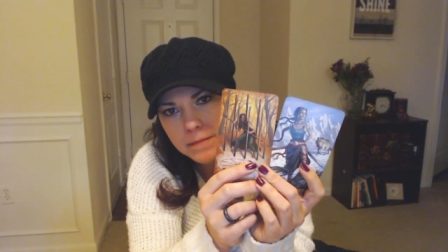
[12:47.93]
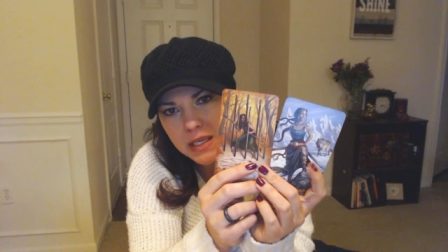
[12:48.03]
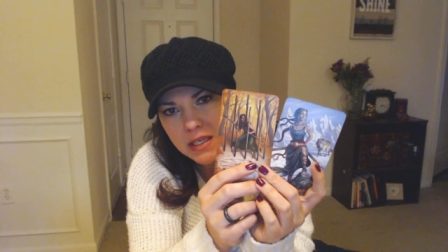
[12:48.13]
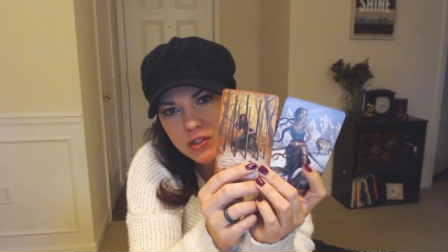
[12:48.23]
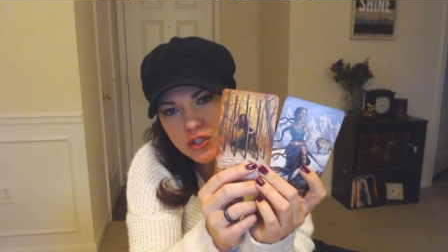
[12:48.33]

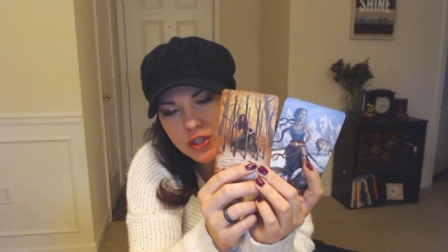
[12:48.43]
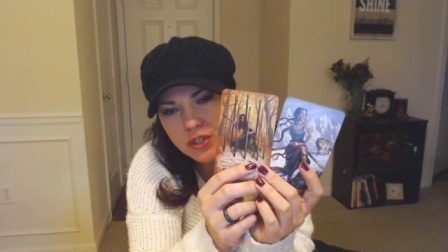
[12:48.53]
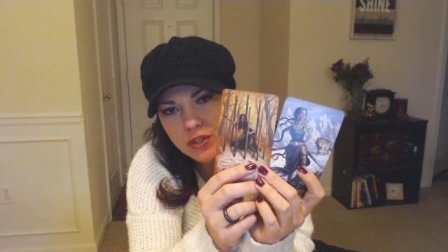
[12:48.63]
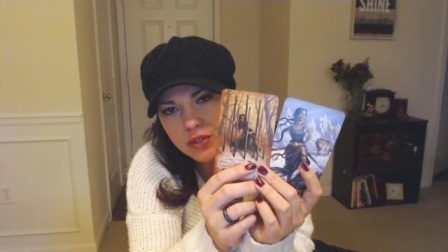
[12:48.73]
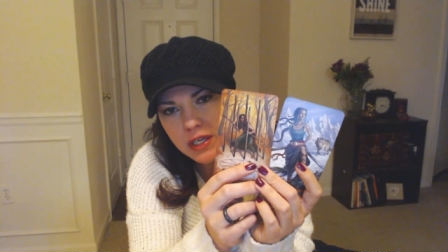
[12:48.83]
because
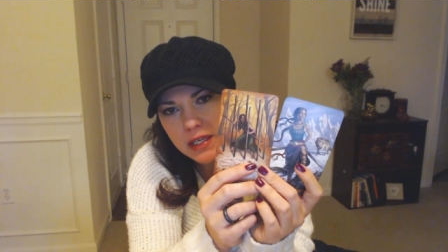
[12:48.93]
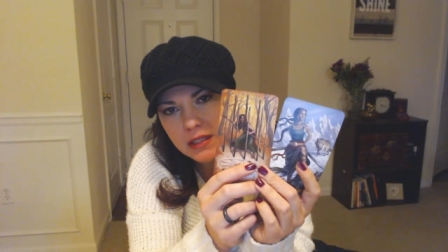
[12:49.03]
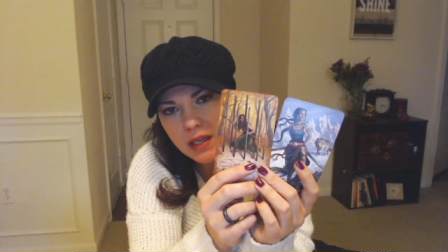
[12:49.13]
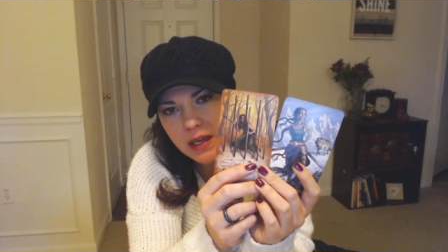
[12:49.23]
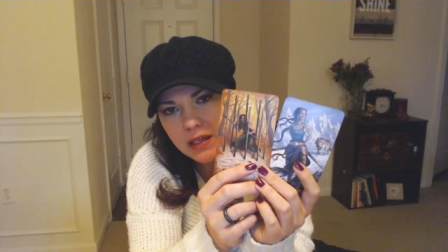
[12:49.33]
you're
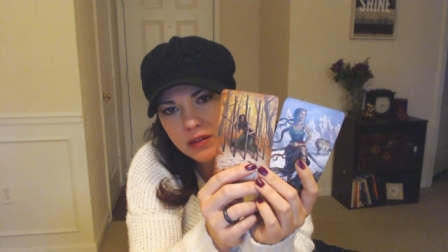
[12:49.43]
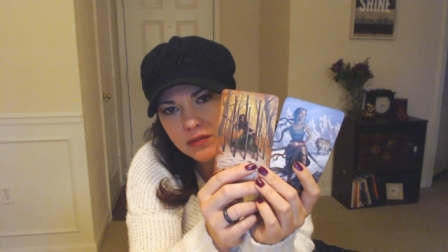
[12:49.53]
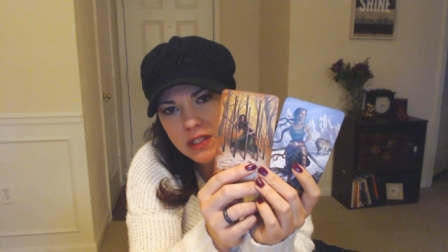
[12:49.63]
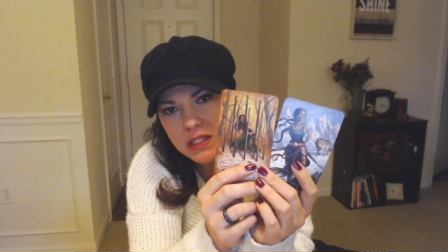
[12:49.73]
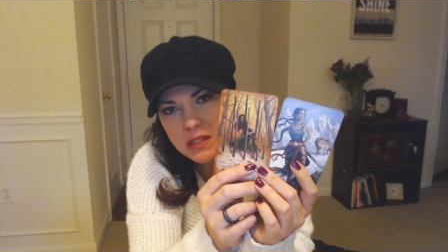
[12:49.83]
in kind
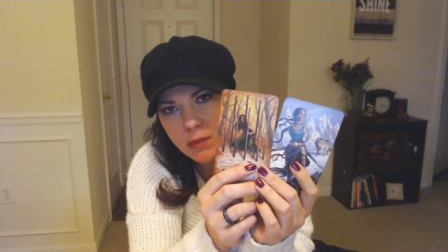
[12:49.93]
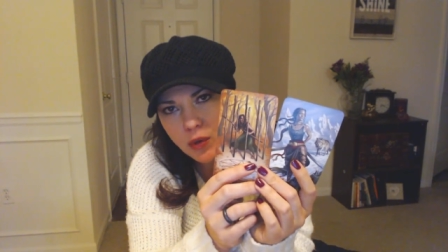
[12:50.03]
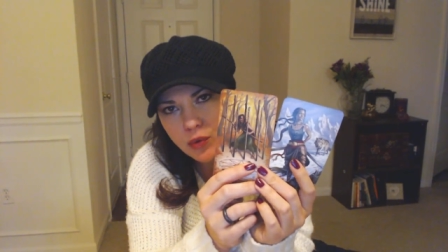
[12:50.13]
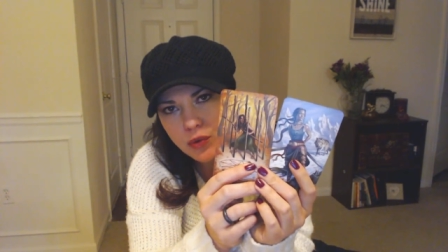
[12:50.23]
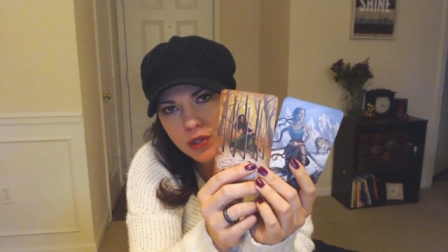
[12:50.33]
of this
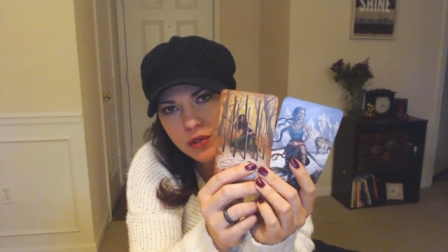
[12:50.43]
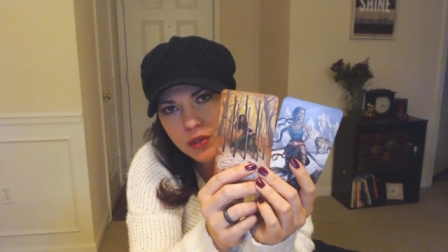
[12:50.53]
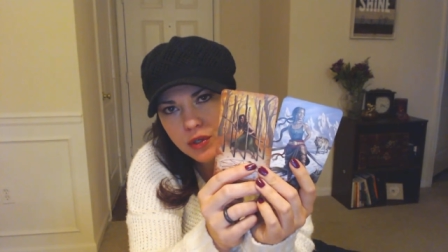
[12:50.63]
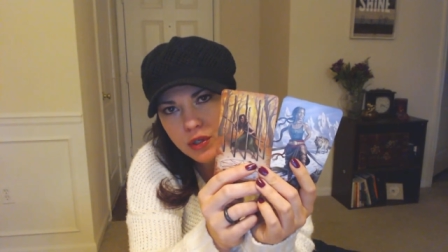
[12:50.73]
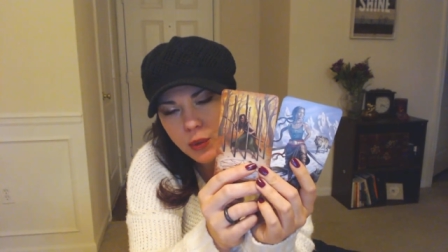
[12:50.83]
mode.
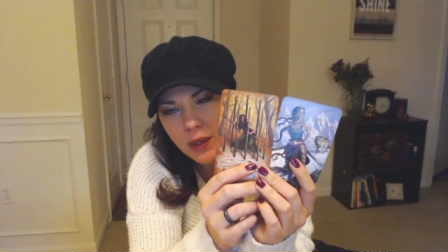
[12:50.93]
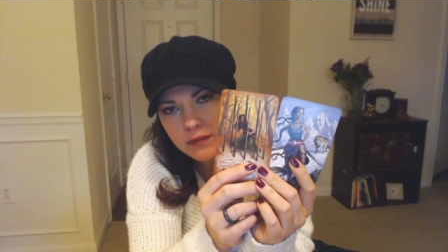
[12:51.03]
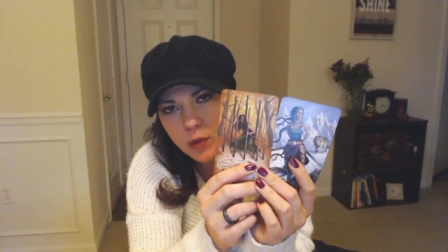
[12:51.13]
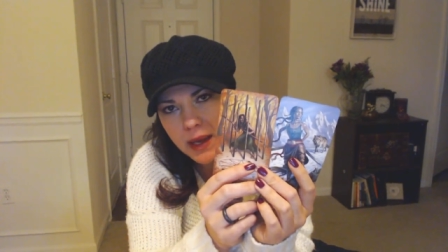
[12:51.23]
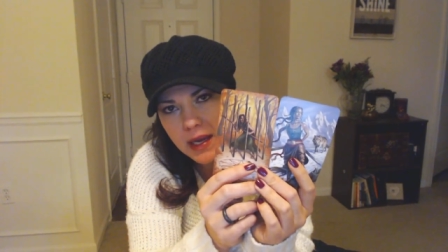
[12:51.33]
You
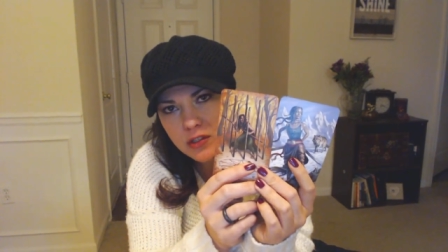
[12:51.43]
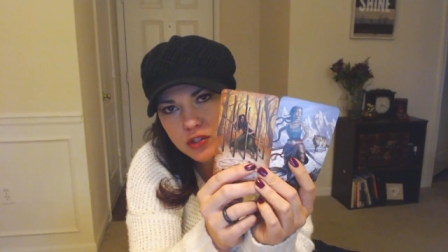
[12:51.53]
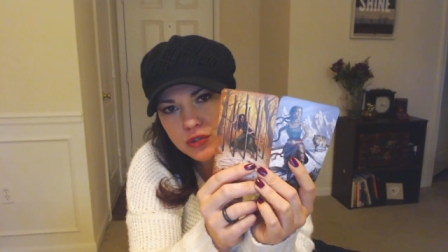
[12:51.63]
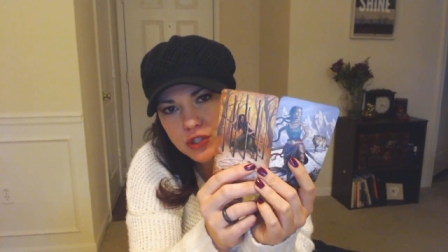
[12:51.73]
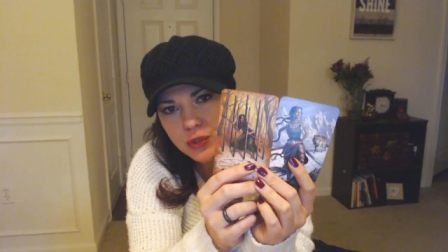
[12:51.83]
have your back
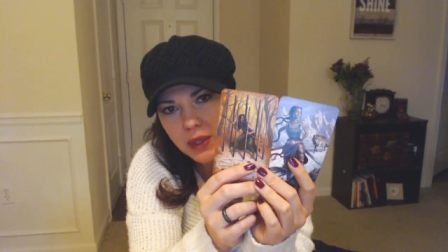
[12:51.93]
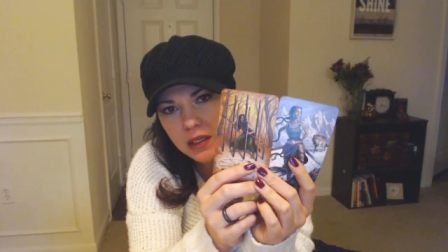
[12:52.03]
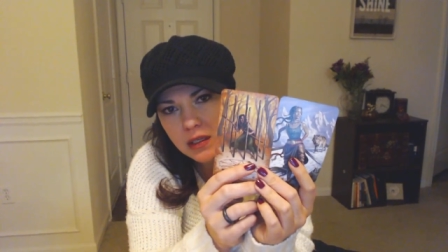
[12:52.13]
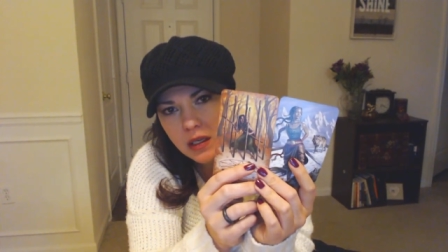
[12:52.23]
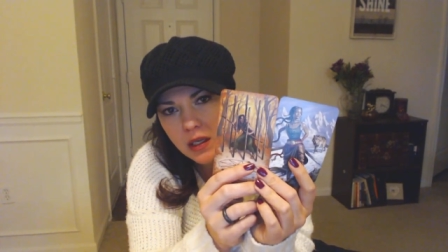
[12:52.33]
turned to
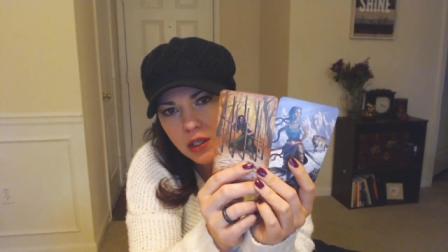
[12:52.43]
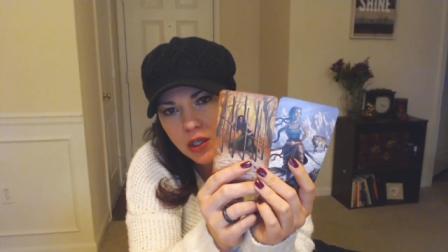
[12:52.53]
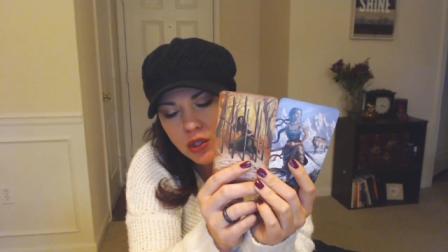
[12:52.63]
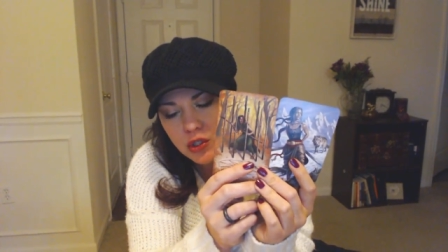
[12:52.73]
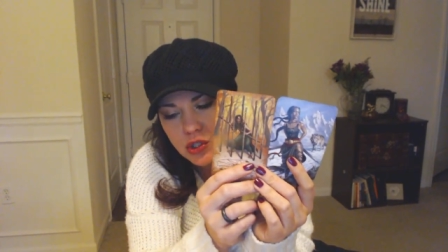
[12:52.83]
it.
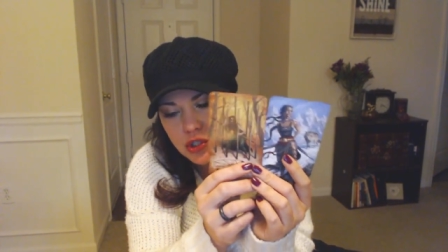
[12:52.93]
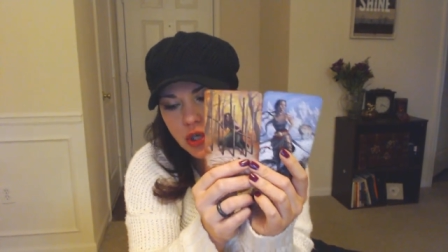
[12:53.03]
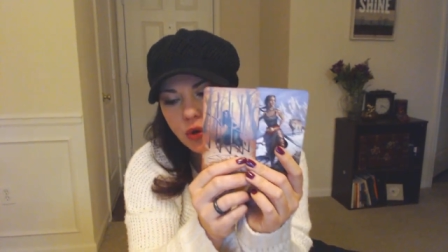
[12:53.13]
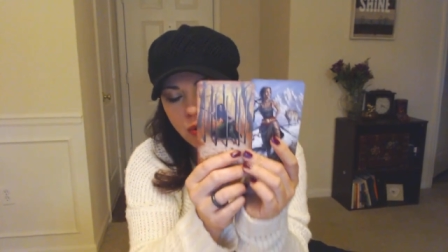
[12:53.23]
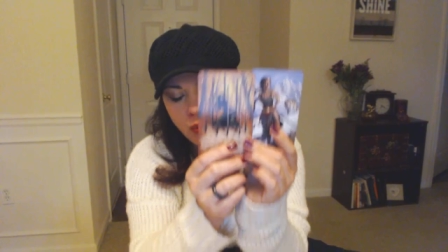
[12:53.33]

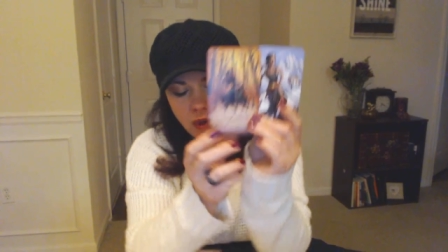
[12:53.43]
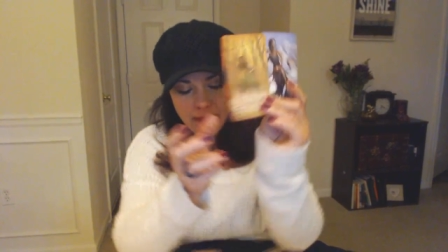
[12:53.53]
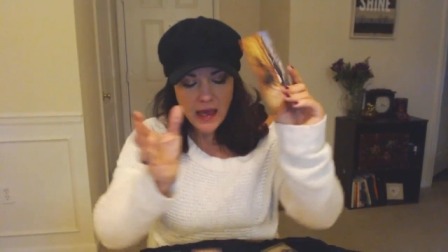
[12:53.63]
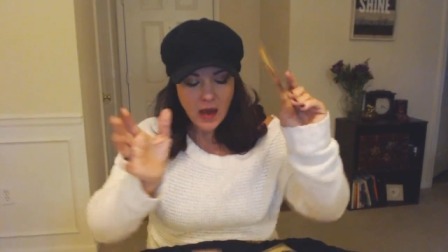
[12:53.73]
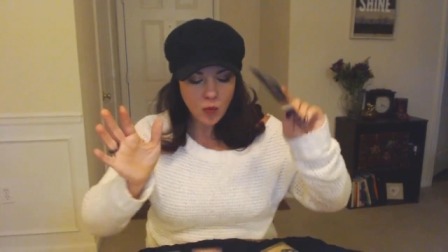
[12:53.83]
So
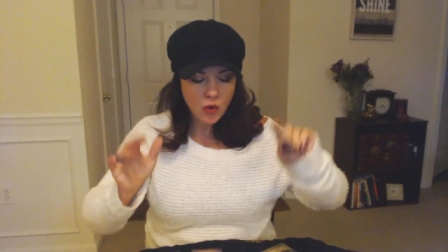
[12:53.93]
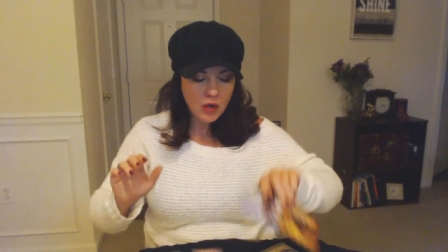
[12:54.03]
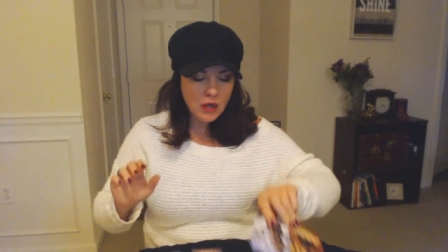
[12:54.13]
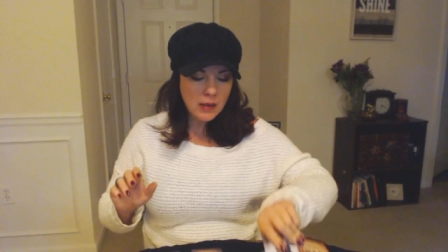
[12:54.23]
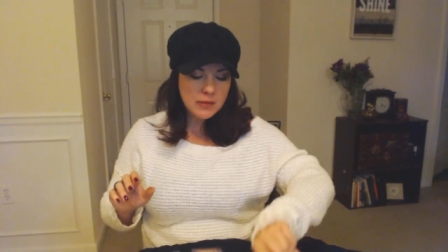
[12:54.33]
when that
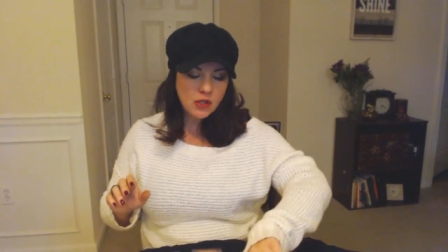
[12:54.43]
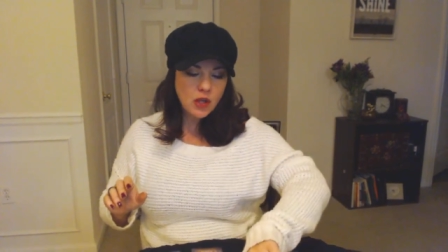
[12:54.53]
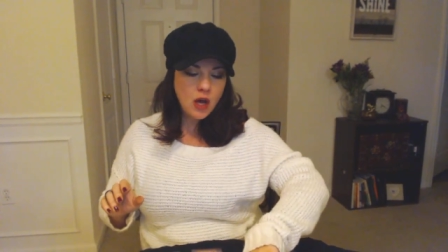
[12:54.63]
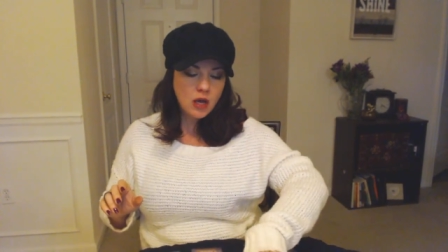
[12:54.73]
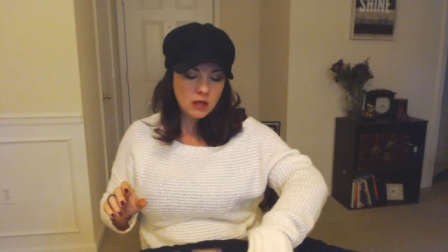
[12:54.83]
war comes
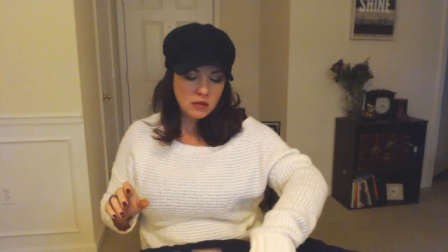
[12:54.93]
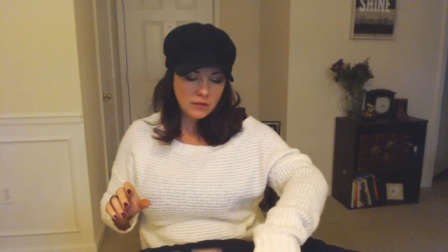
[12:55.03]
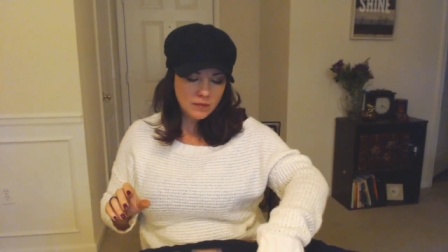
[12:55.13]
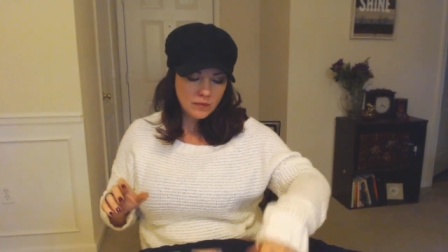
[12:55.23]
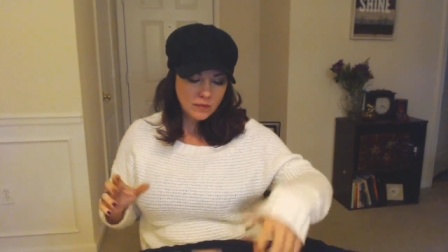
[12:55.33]

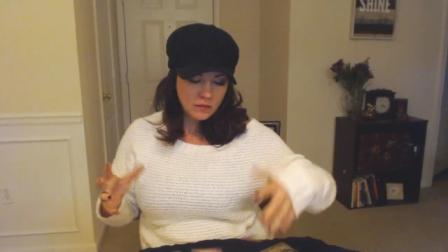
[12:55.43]
along,